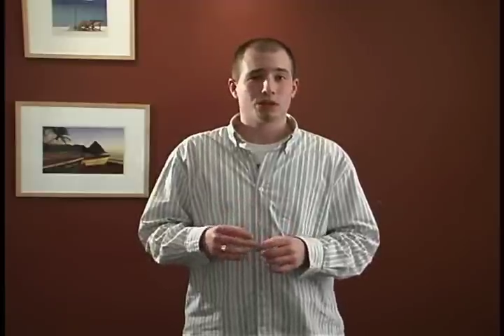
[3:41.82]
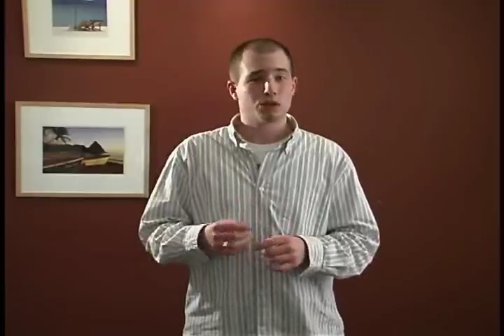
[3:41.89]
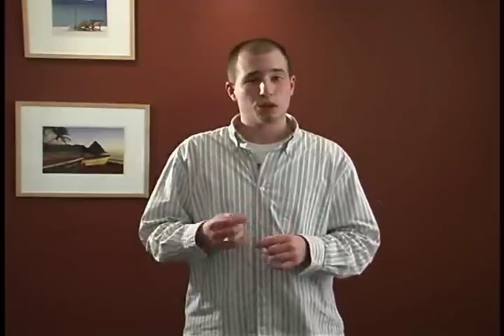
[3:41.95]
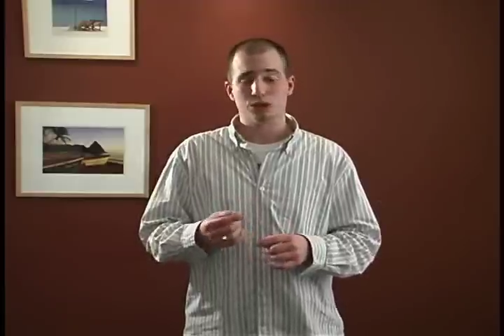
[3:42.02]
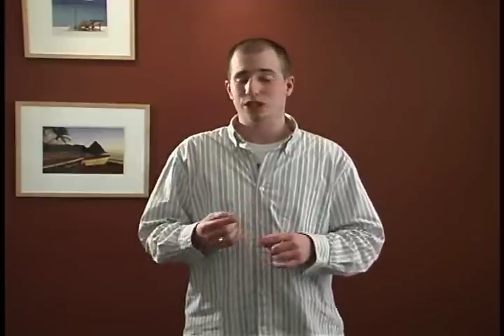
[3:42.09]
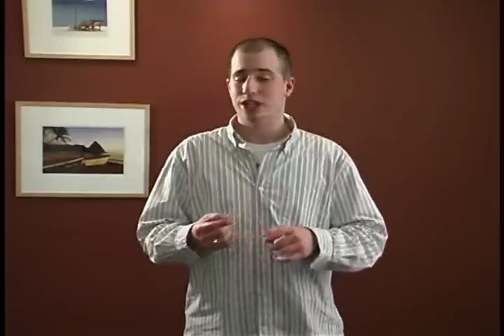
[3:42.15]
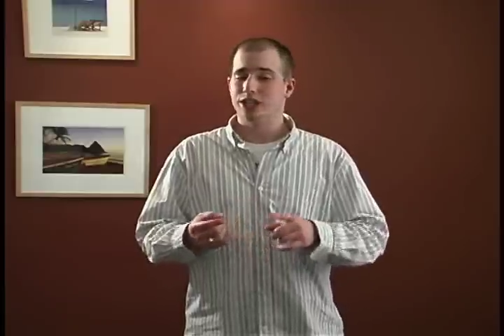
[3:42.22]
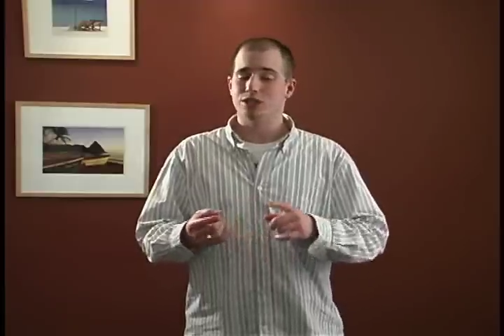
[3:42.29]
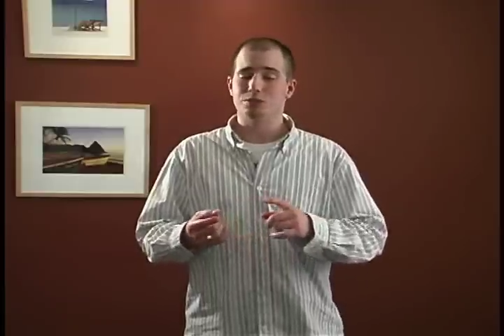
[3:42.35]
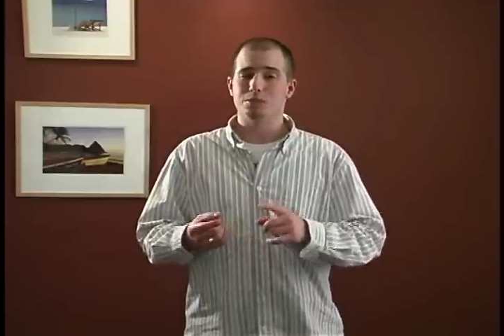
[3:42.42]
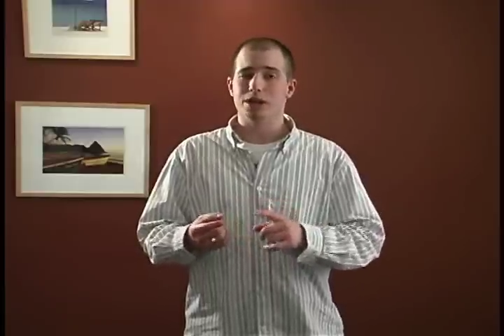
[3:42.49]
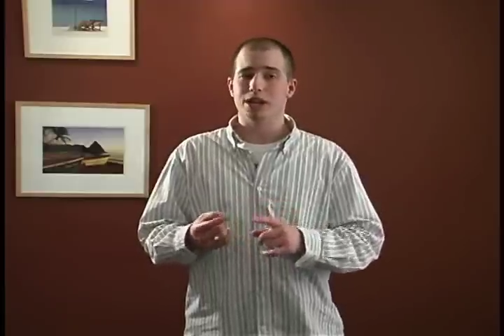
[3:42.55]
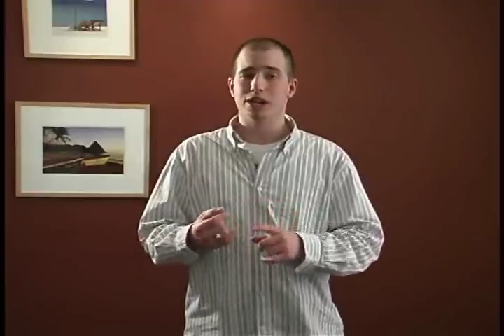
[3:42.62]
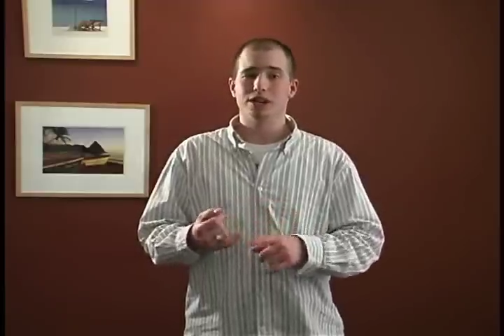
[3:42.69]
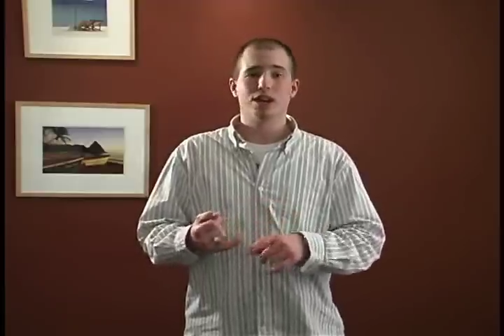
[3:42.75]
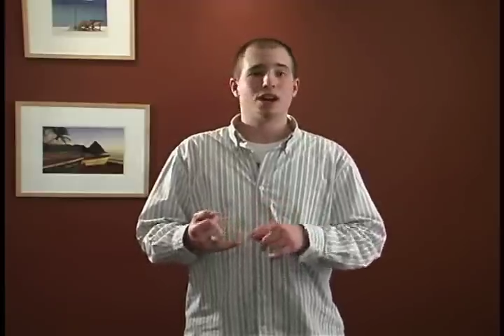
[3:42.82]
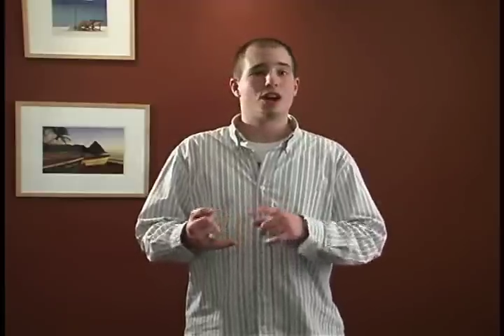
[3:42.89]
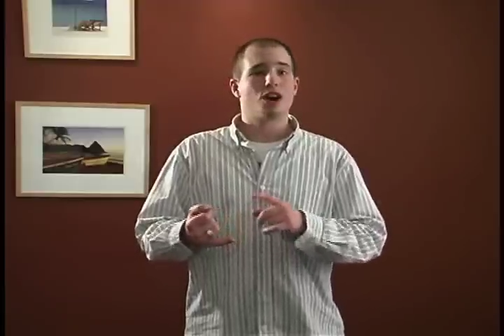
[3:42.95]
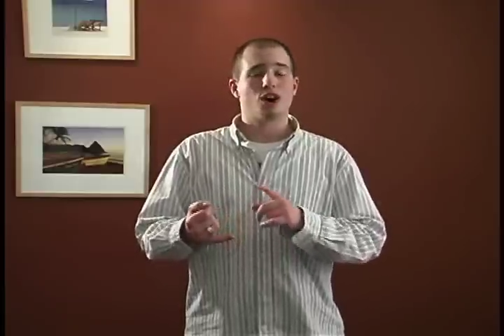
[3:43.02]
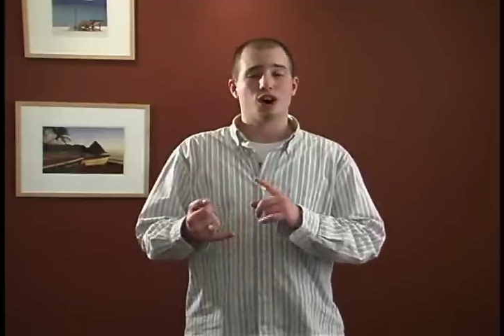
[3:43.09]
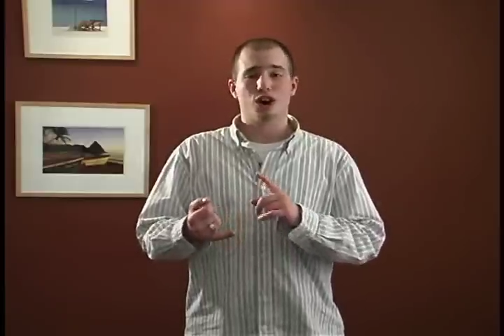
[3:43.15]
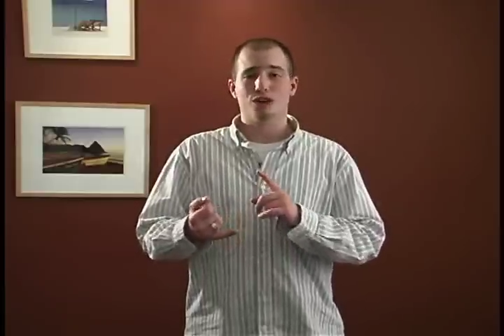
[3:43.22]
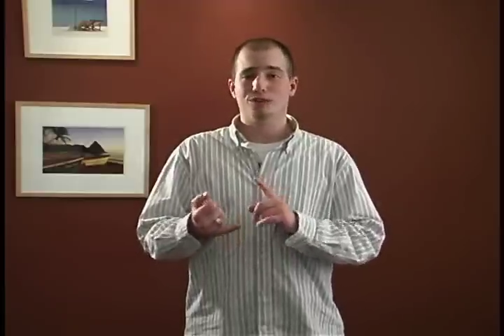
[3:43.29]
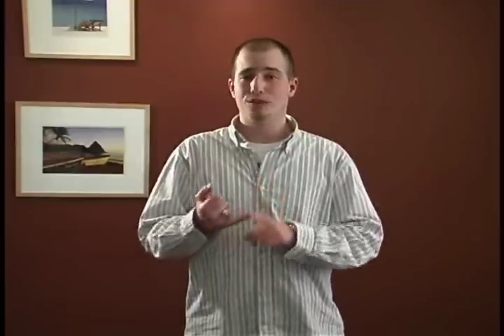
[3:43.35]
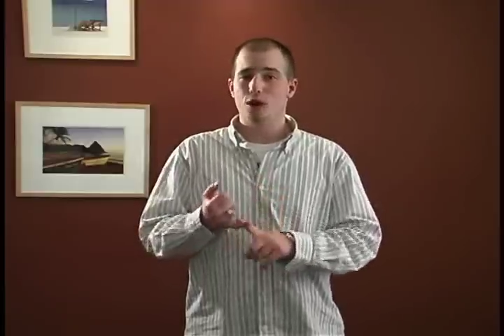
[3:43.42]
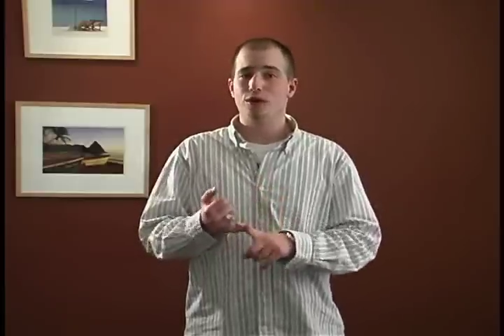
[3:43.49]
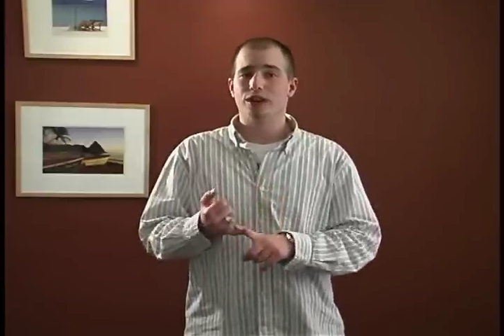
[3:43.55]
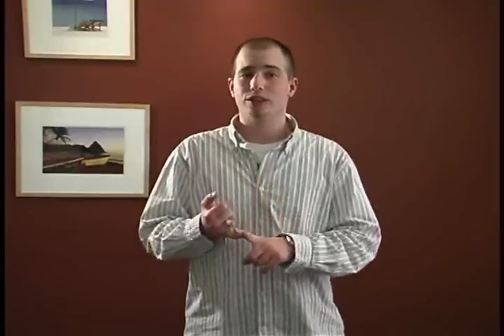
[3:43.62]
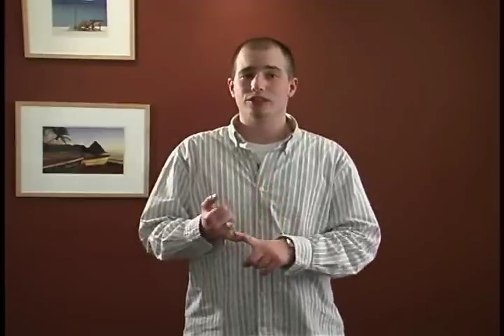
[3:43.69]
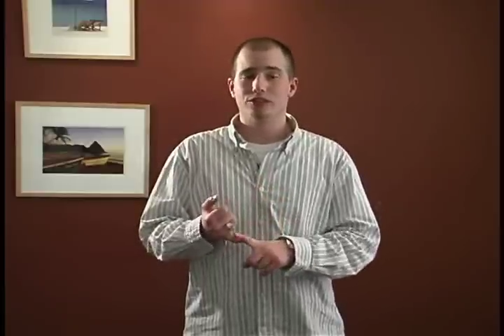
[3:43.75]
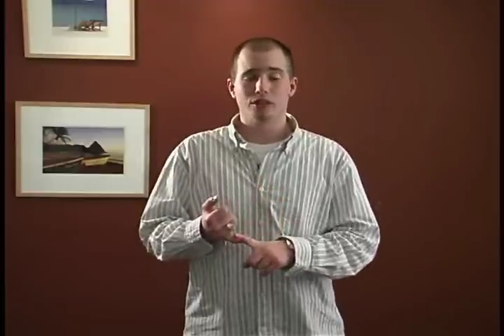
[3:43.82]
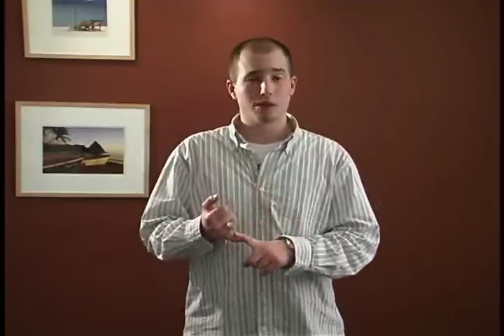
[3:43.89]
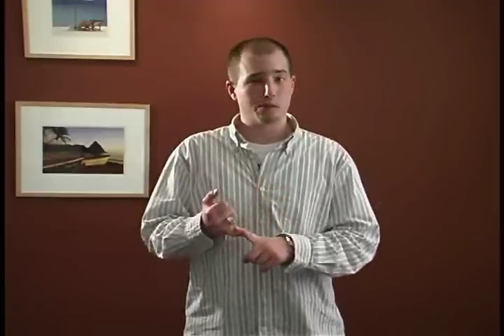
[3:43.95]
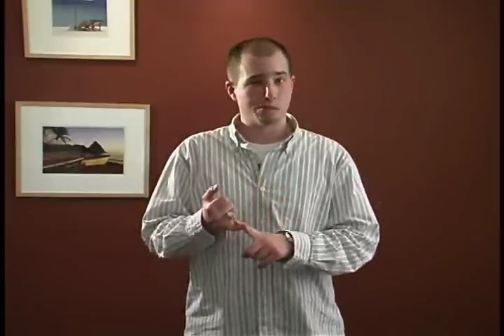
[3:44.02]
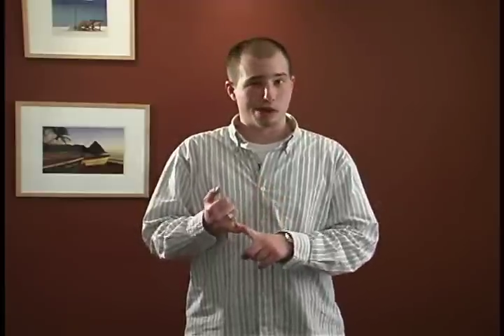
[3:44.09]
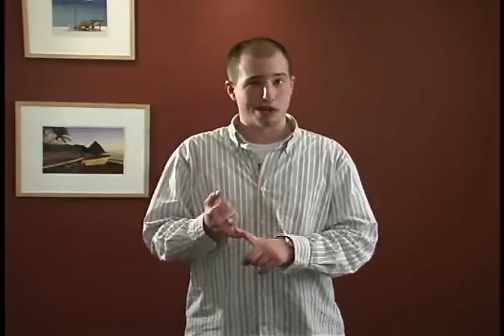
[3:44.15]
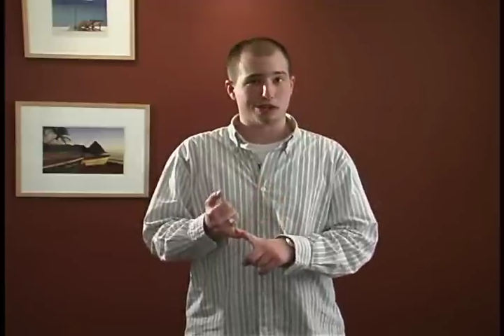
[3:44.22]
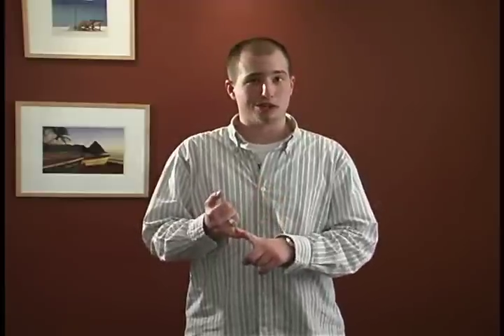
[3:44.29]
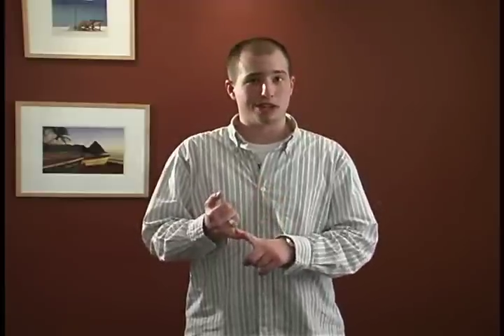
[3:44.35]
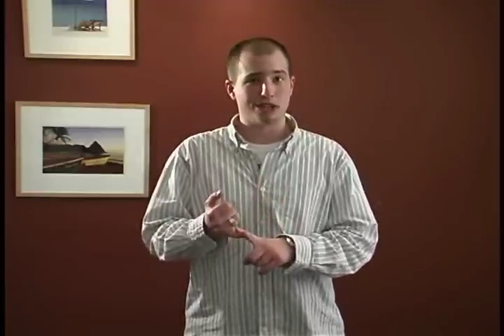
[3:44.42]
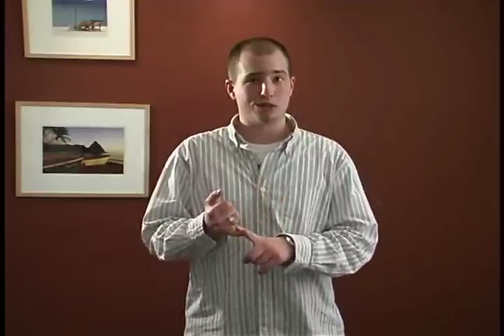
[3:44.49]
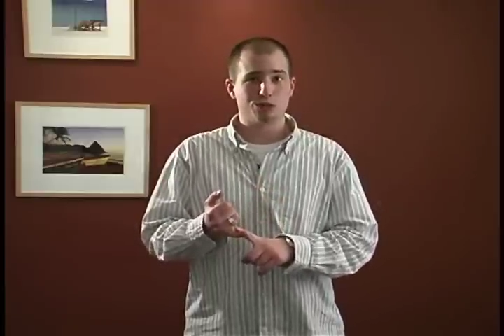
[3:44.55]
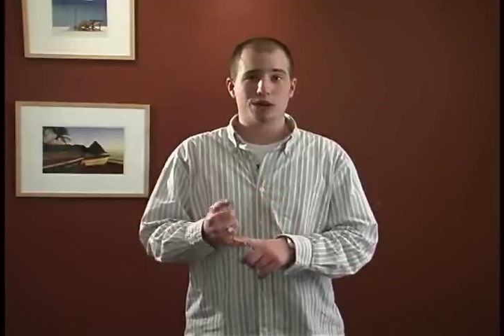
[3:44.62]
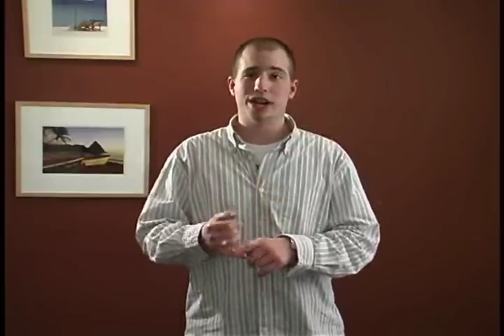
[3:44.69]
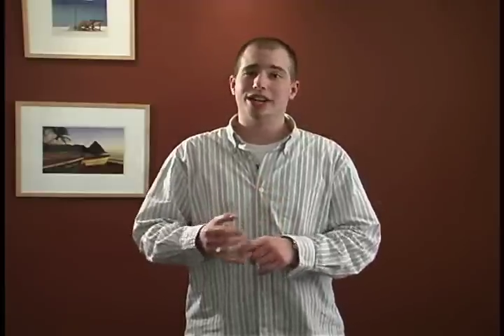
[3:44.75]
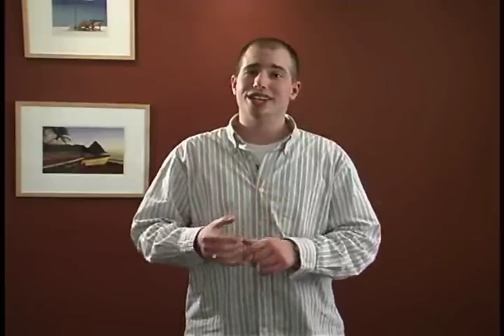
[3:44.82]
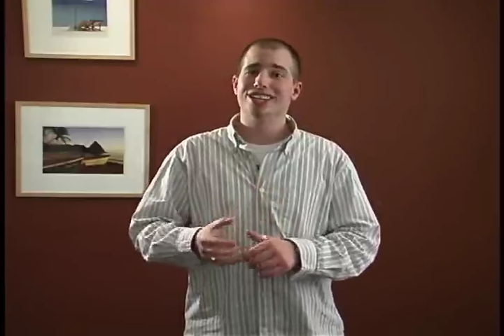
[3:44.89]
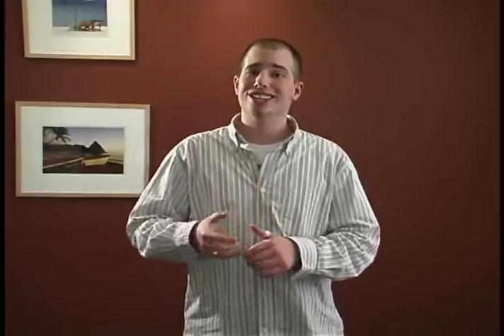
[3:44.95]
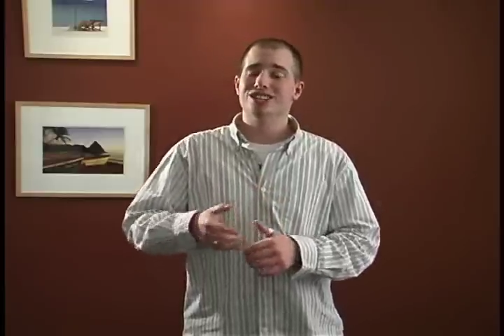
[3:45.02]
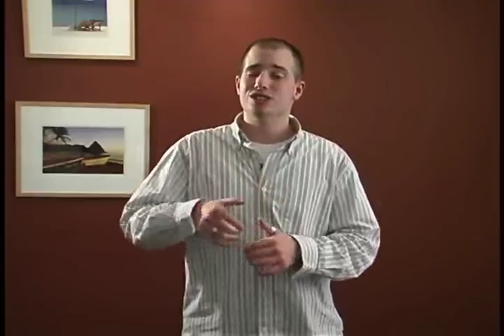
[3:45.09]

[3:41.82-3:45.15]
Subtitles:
Those settings being our focus. Make sure that's right.